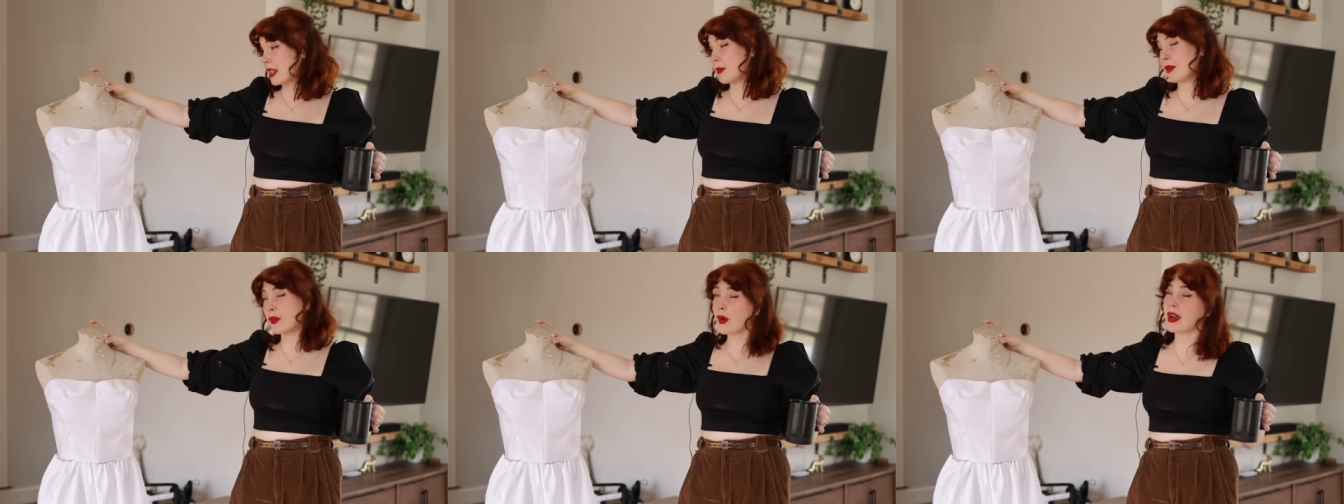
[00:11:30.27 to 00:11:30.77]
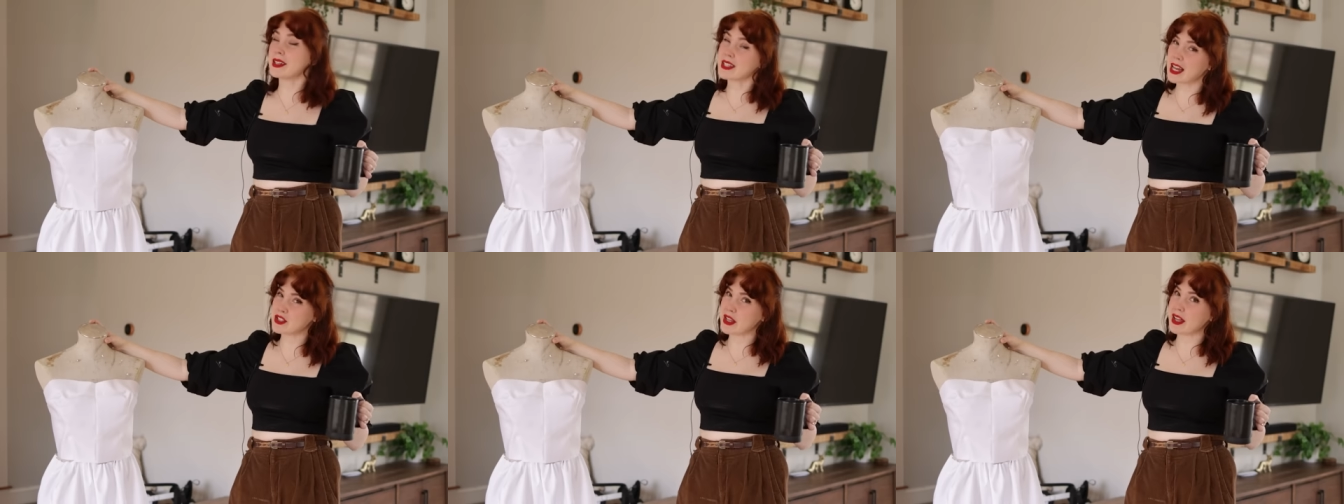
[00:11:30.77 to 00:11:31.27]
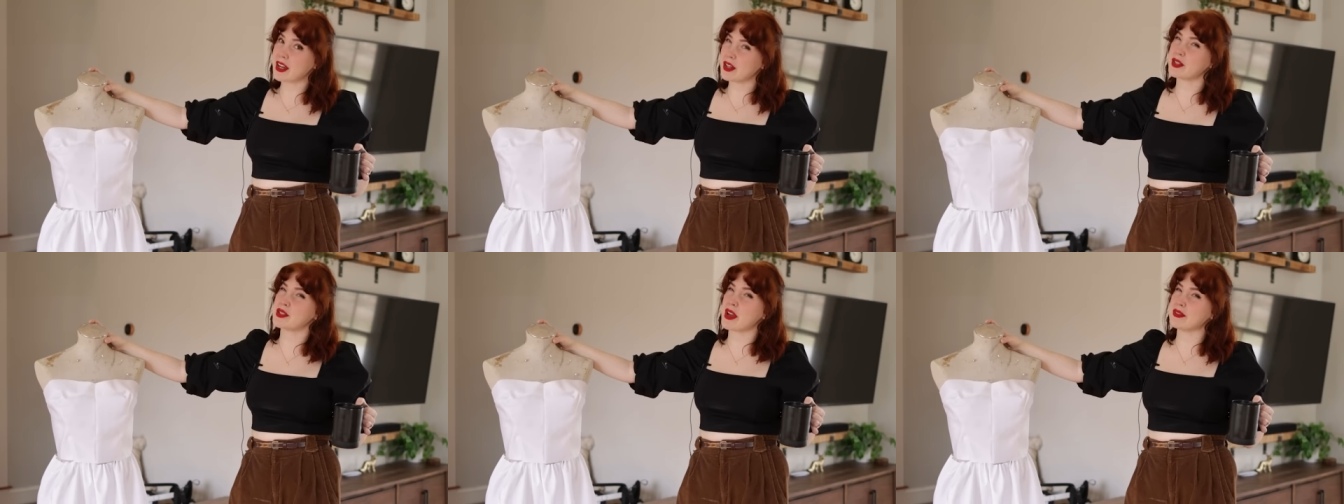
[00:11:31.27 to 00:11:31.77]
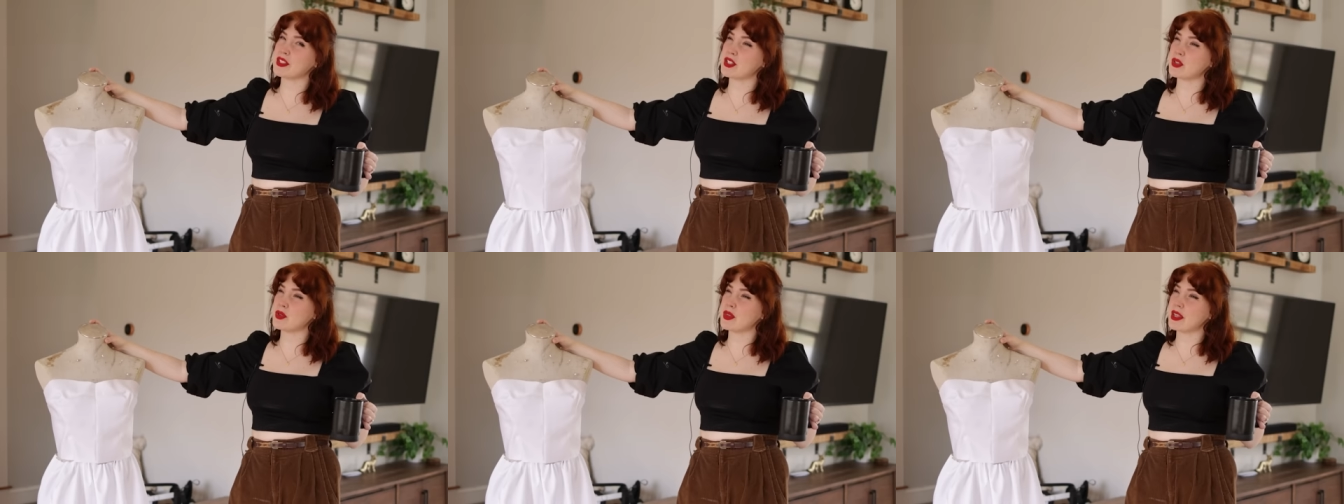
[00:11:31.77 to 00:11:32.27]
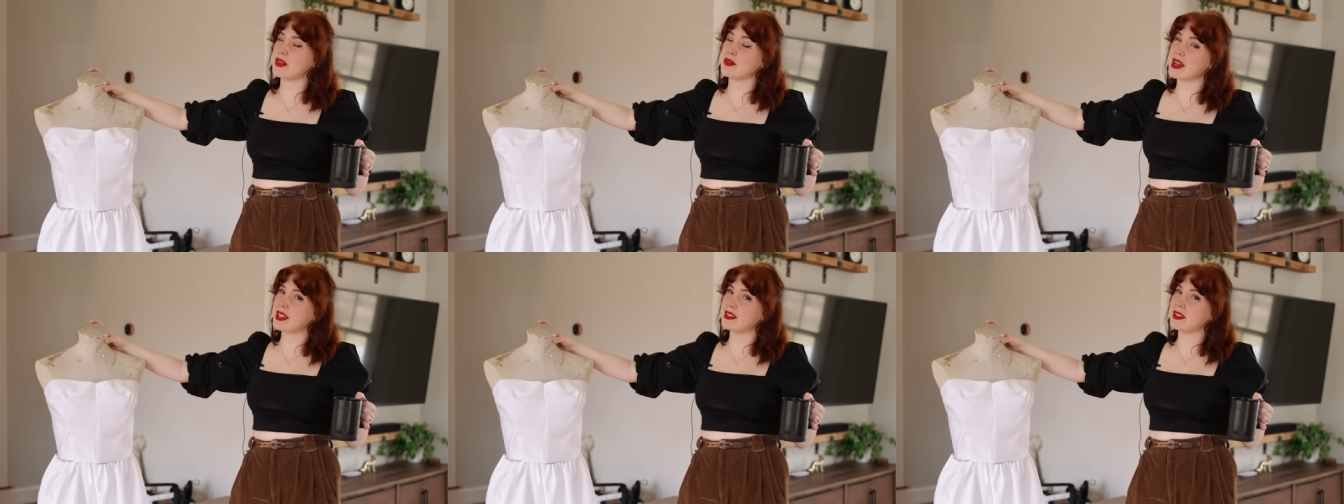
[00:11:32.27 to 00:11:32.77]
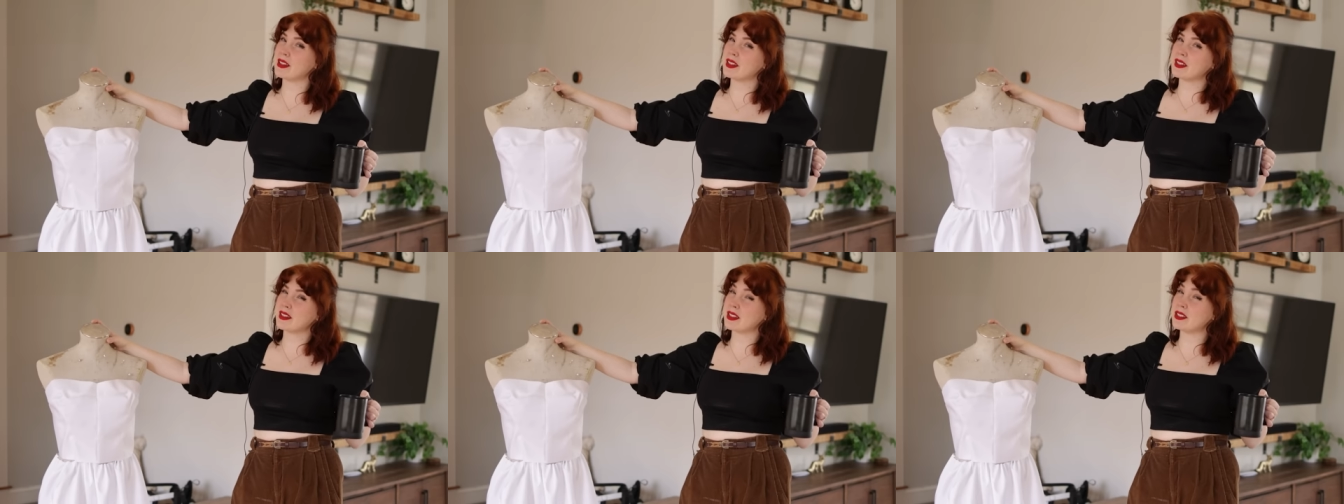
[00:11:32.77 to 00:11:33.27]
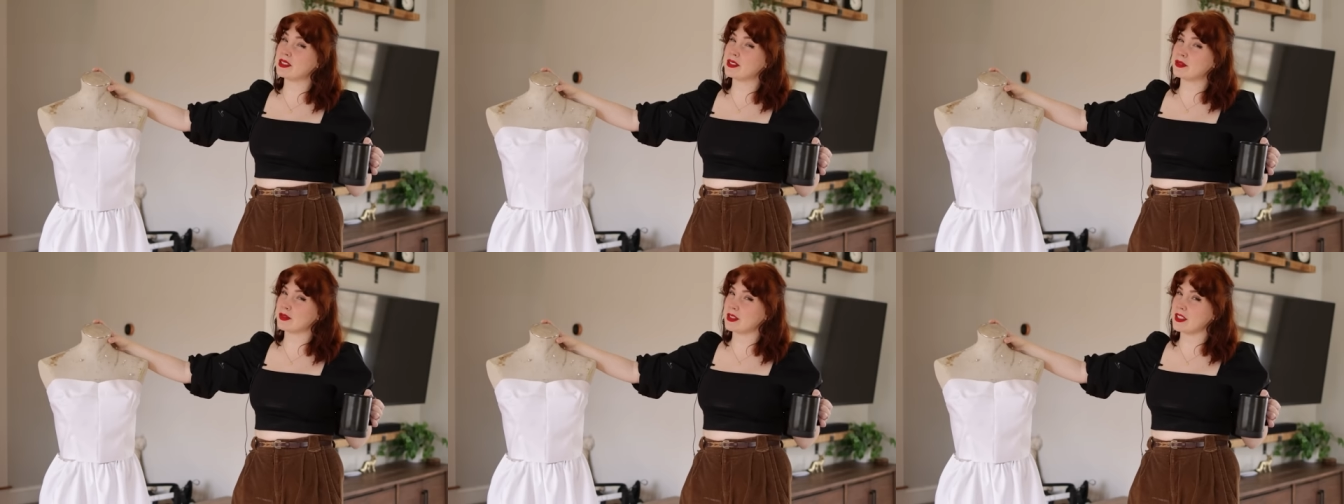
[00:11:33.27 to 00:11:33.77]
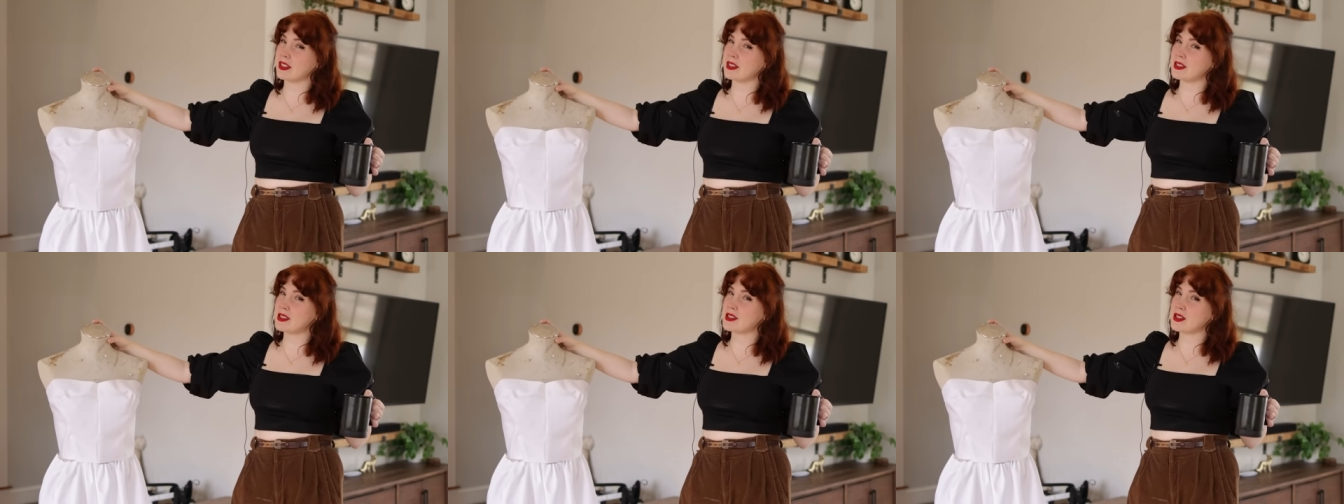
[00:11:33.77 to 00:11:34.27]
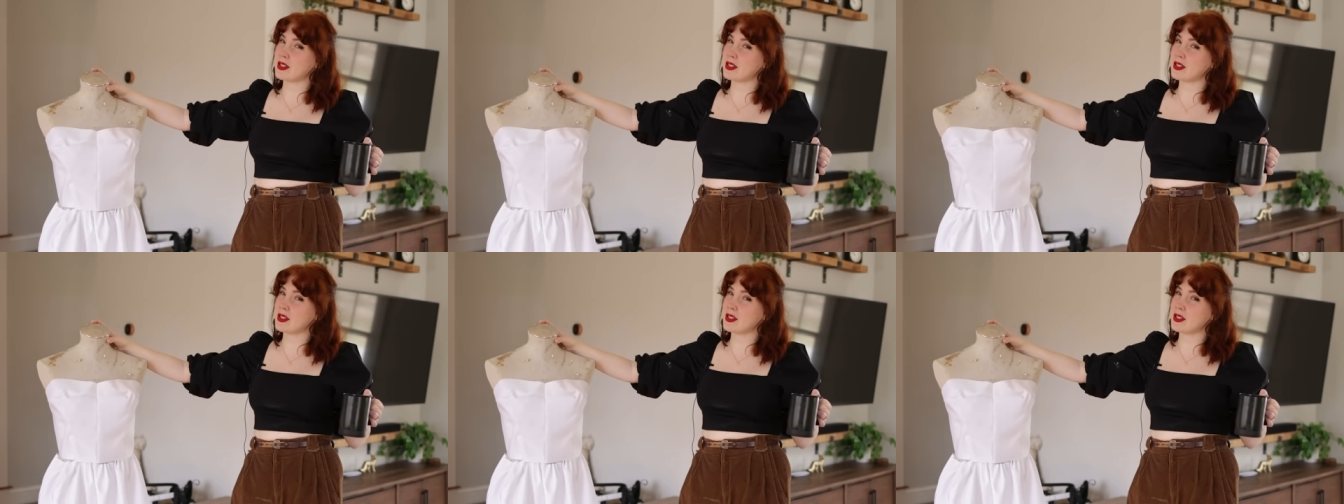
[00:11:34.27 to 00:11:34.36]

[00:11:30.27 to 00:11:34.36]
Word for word: And then before I attach that, I also have to do the red little frillies